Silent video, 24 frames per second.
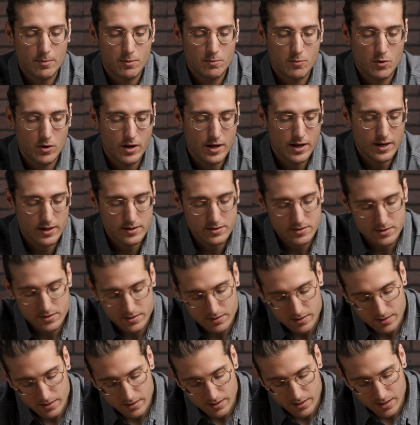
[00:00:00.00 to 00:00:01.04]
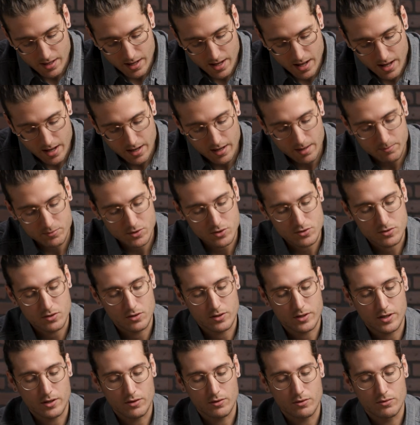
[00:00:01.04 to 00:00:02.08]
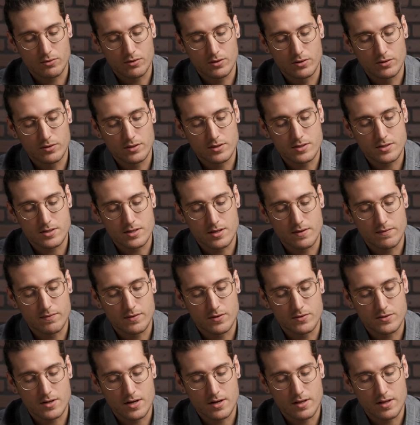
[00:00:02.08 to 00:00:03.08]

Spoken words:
couple more hits, and I'm just looking through to see if there's